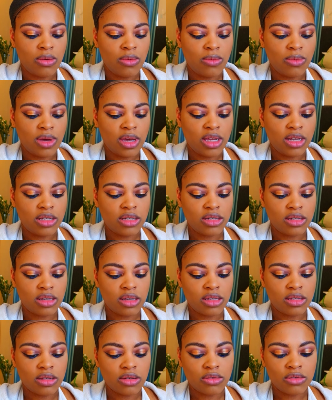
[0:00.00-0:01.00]
which
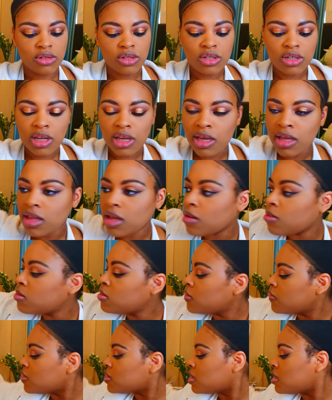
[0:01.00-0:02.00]
is a good shade I wonder
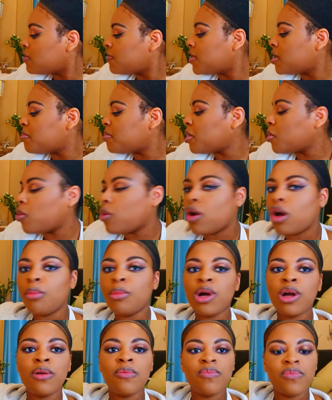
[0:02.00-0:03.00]
if there's anything a bit
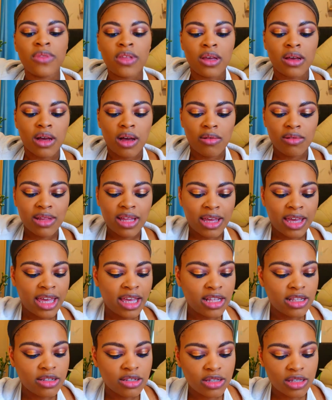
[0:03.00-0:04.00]
warmer I like
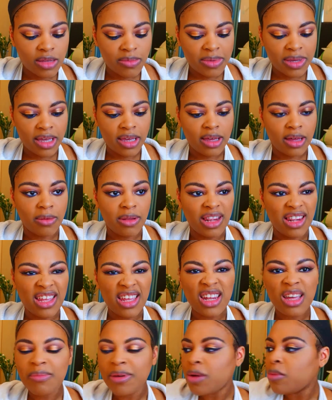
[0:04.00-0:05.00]
it just to be a
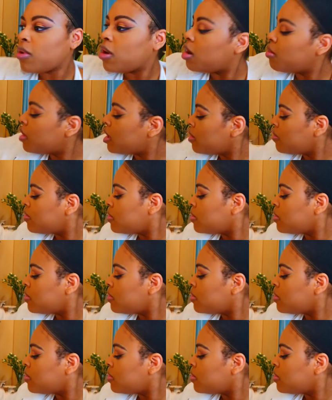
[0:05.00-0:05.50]
little bit warmer